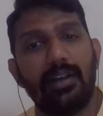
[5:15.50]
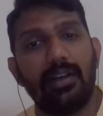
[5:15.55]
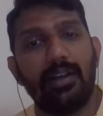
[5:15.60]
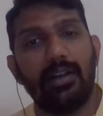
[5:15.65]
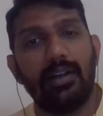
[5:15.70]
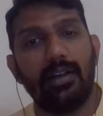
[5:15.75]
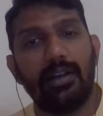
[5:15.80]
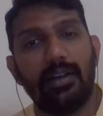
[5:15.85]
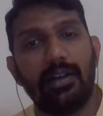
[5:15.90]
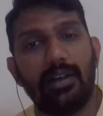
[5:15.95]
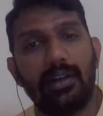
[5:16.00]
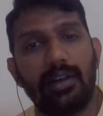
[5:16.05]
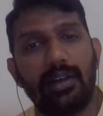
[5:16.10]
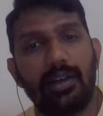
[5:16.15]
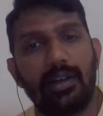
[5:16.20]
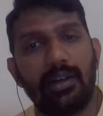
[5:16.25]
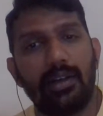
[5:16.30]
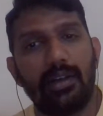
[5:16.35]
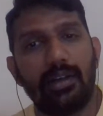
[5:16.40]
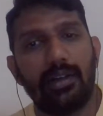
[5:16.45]

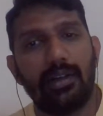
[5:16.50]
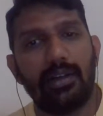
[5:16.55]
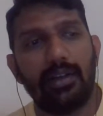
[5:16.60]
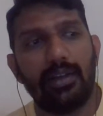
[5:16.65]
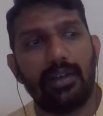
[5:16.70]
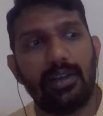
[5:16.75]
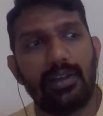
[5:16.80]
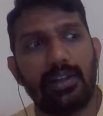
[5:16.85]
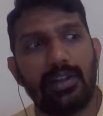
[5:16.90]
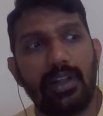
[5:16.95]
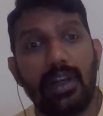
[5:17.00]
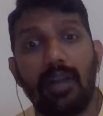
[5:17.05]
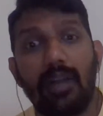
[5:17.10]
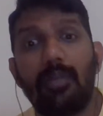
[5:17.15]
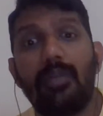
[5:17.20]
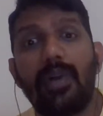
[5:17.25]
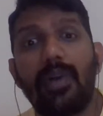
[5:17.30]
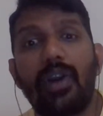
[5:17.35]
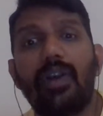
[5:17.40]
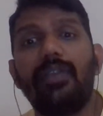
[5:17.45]

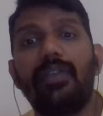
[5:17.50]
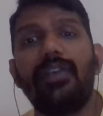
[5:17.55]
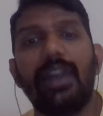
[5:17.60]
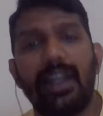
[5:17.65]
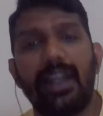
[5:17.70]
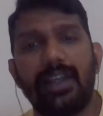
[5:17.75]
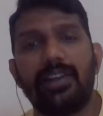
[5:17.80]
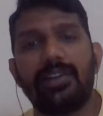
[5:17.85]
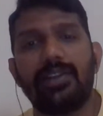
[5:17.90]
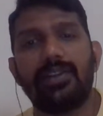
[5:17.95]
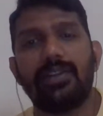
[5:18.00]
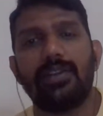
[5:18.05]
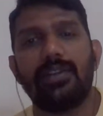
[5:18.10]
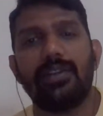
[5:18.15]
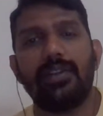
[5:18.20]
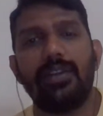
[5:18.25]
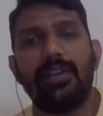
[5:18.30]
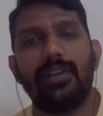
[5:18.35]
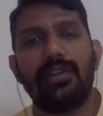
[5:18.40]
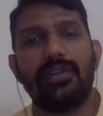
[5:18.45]
number of links.
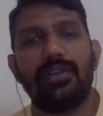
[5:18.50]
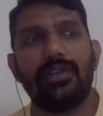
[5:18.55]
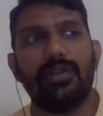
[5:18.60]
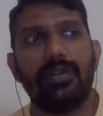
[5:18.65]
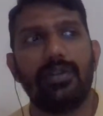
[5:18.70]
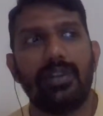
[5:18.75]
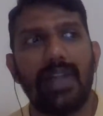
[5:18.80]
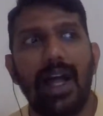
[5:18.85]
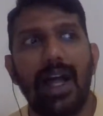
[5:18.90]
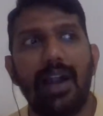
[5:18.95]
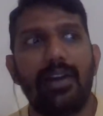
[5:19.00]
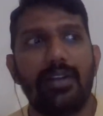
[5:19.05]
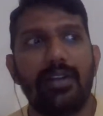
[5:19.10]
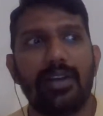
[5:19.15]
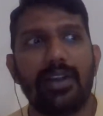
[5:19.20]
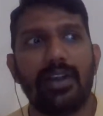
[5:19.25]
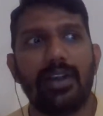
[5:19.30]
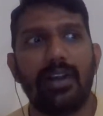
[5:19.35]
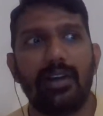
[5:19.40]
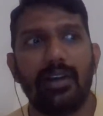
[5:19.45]
So that
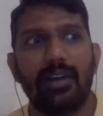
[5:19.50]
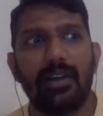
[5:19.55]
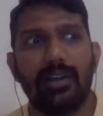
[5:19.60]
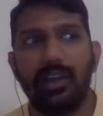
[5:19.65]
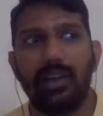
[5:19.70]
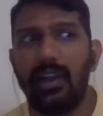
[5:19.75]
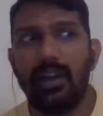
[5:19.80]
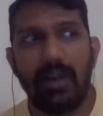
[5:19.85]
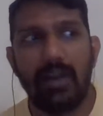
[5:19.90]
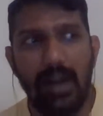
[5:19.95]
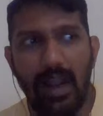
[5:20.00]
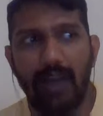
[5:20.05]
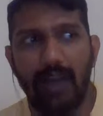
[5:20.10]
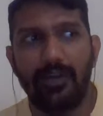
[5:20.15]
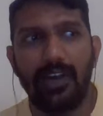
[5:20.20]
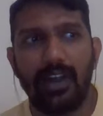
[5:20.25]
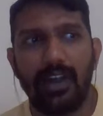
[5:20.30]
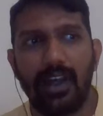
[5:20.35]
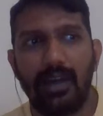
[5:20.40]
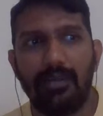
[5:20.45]
in
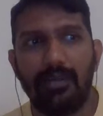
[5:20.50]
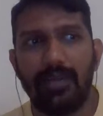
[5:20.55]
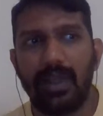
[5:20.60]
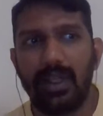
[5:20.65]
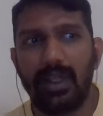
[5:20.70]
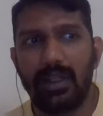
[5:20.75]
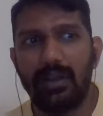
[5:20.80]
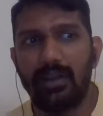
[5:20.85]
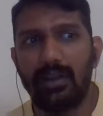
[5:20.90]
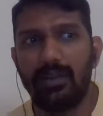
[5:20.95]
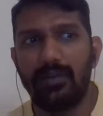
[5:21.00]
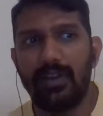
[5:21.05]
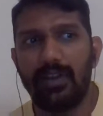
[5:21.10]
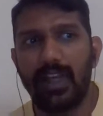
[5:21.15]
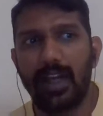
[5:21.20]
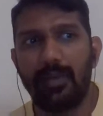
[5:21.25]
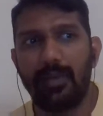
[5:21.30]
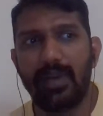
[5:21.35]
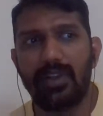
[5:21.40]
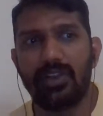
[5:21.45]
traffic campaign, we
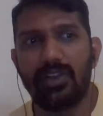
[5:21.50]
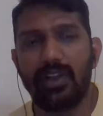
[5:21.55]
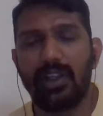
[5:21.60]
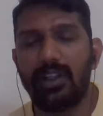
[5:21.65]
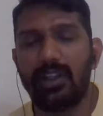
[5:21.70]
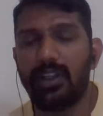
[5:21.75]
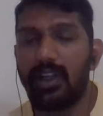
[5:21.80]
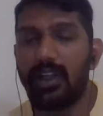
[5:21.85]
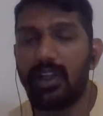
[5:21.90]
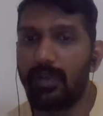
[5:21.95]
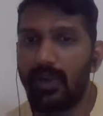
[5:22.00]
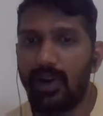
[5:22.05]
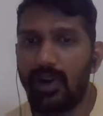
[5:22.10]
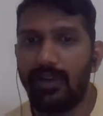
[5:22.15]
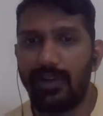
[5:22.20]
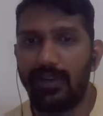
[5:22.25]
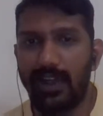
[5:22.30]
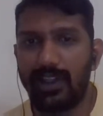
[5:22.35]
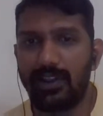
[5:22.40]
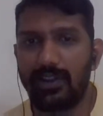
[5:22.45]
are measuring the number
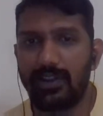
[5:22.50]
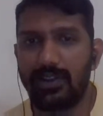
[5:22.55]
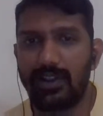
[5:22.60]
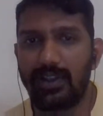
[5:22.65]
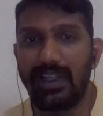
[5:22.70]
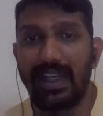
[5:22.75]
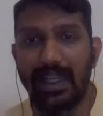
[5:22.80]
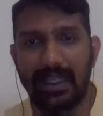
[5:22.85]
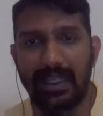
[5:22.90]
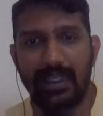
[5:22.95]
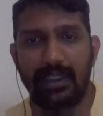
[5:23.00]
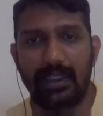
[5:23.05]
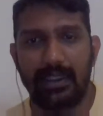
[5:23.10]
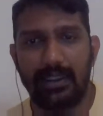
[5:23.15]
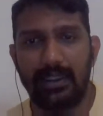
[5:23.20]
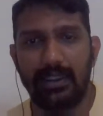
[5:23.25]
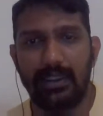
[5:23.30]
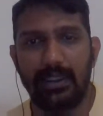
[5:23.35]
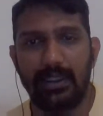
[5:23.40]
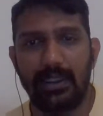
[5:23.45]
of links click.
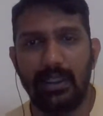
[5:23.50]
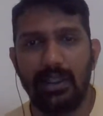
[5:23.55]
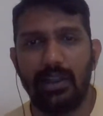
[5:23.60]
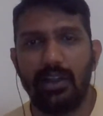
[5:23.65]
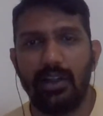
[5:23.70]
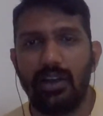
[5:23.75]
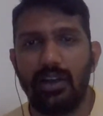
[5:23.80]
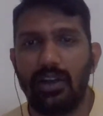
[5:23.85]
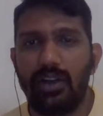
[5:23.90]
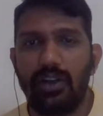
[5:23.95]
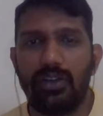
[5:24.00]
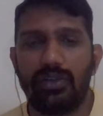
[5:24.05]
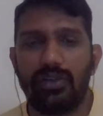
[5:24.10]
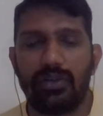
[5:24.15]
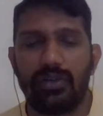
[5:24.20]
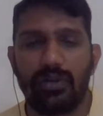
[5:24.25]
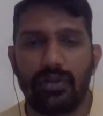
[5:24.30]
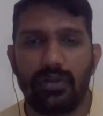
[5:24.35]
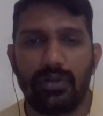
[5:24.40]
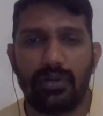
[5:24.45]

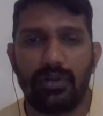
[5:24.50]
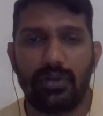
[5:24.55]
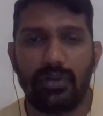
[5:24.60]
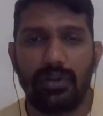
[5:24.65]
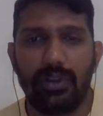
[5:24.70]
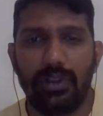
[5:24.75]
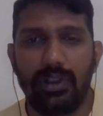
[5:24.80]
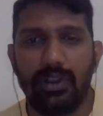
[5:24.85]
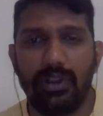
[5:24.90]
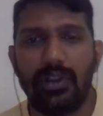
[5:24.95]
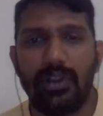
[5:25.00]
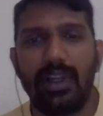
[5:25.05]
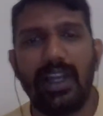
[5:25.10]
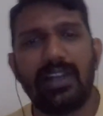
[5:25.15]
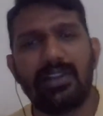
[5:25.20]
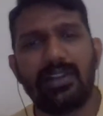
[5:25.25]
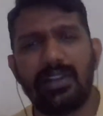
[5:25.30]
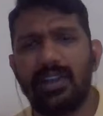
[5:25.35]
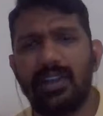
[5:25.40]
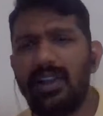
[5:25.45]
So
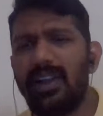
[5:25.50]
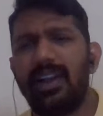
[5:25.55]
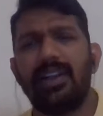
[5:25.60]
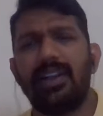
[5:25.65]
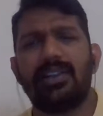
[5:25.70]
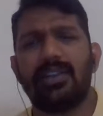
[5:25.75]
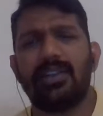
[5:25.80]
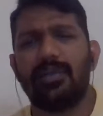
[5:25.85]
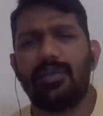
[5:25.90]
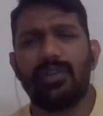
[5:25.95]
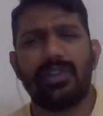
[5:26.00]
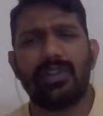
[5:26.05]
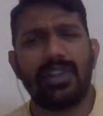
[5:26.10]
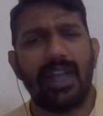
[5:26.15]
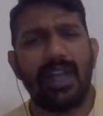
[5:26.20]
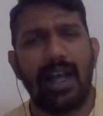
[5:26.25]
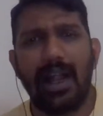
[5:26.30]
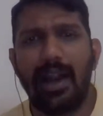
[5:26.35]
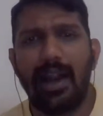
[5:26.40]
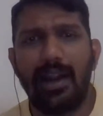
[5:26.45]
let's suppose the
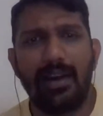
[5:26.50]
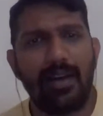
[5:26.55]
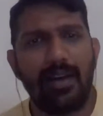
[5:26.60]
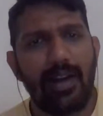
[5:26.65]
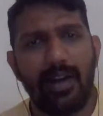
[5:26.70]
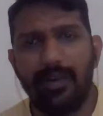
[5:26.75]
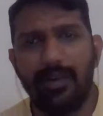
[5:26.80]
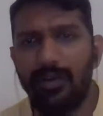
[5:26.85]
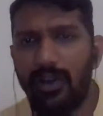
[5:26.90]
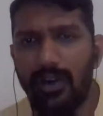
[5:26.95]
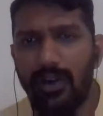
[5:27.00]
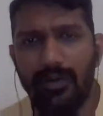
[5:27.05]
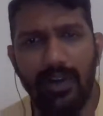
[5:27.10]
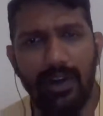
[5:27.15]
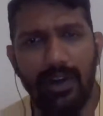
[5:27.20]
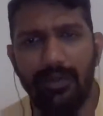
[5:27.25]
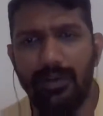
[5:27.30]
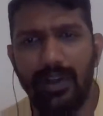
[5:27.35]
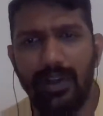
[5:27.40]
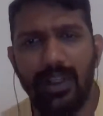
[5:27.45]
ad ran for 1
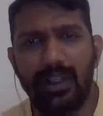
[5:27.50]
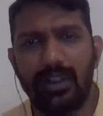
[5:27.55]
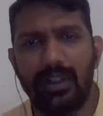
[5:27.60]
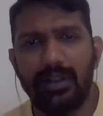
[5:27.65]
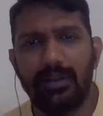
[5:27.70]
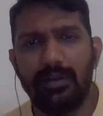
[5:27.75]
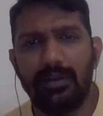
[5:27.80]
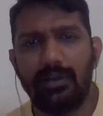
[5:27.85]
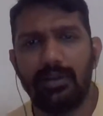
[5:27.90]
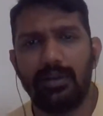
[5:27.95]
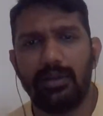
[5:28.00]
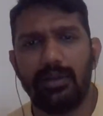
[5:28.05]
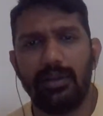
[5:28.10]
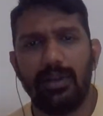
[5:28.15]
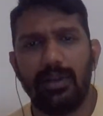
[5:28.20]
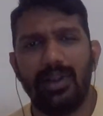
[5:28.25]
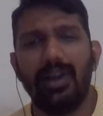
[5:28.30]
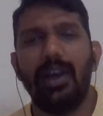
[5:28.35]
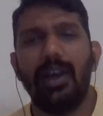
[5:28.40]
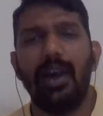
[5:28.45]
week
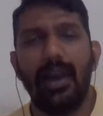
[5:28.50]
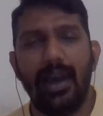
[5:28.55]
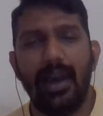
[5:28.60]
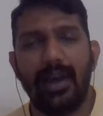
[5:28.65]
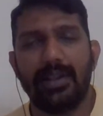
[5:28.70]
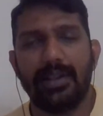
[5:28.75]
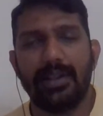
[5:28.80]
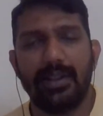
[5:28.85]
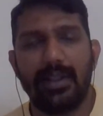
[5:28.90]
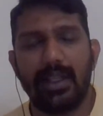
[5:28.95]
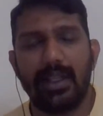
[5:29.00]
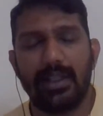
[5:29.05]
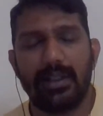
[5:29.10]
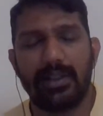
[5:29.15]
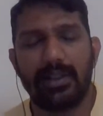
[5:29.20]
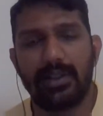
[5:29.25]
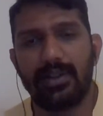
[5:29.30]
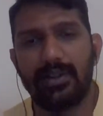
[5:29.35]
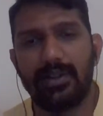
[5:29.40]
as a test.